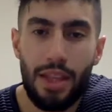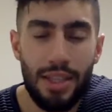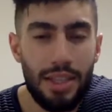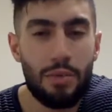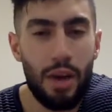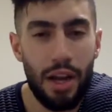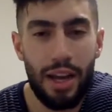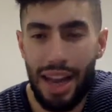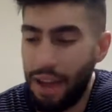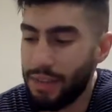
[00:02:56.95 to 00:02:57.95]
this is what a
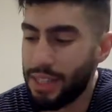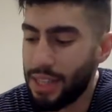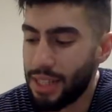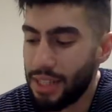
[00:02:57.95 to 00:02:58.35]
clave sounds like.